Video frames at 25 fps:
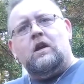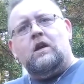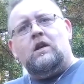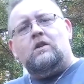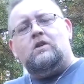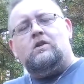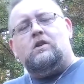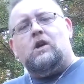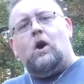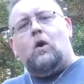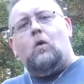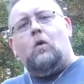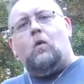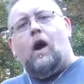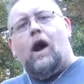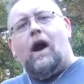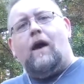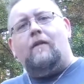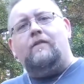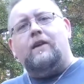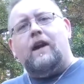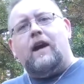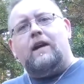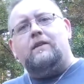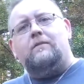So
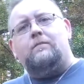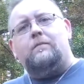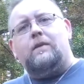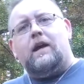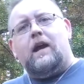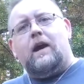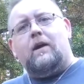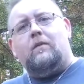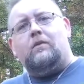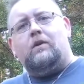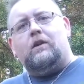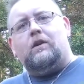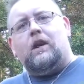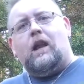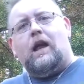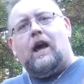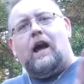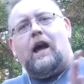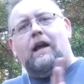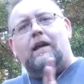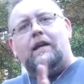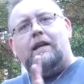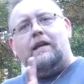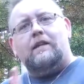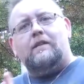I've got to be able to
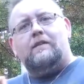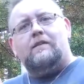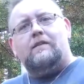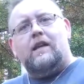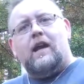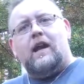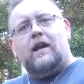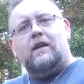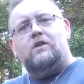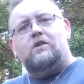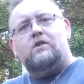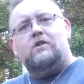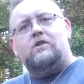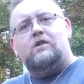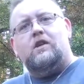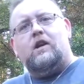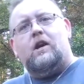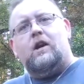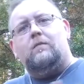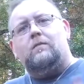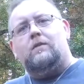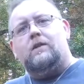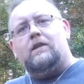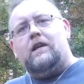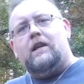line these sections
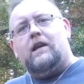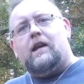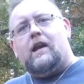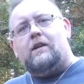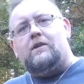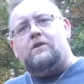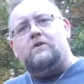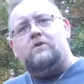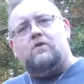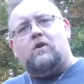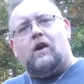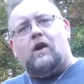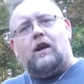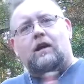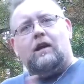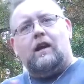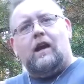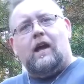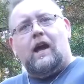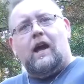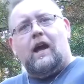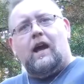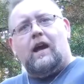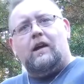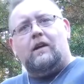up to get a straight
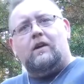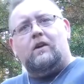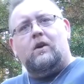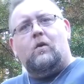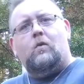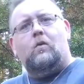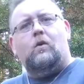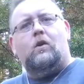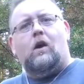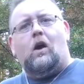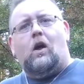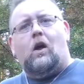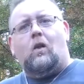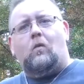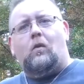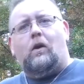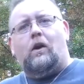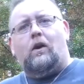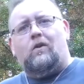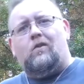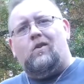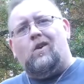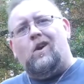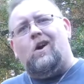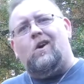line going all the way
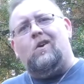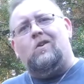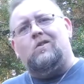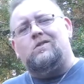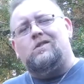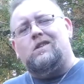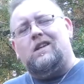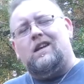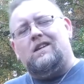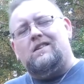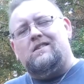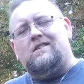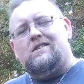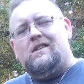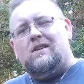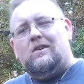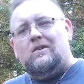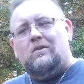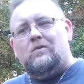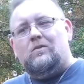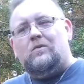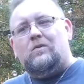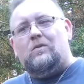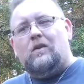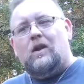across, and
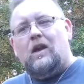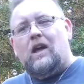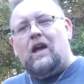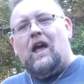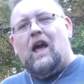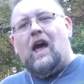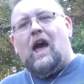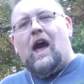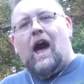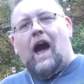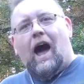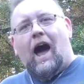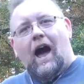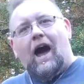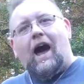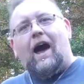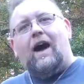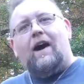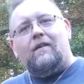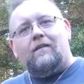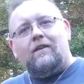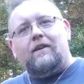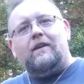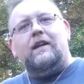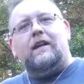so
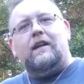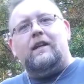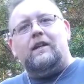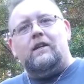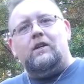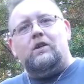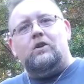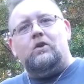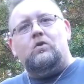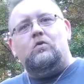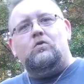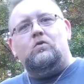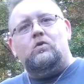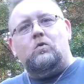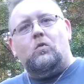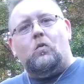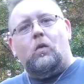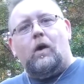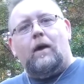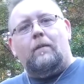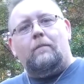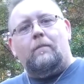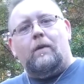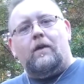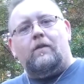I need to use the
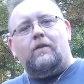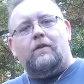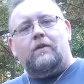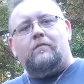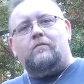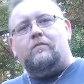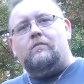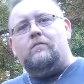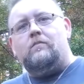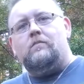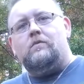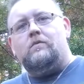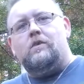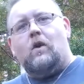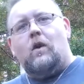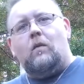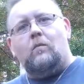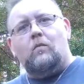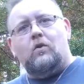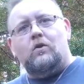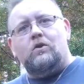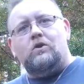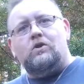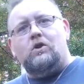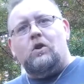wet method. So I'm
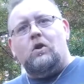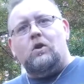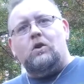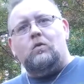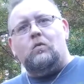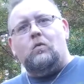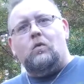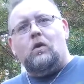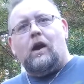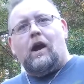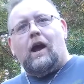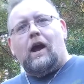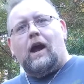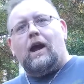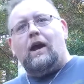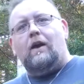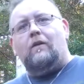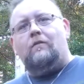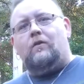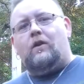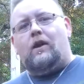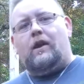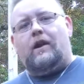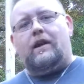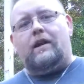going to show you what I have
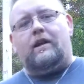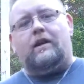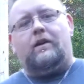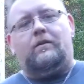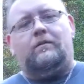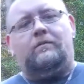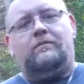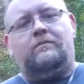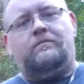right here.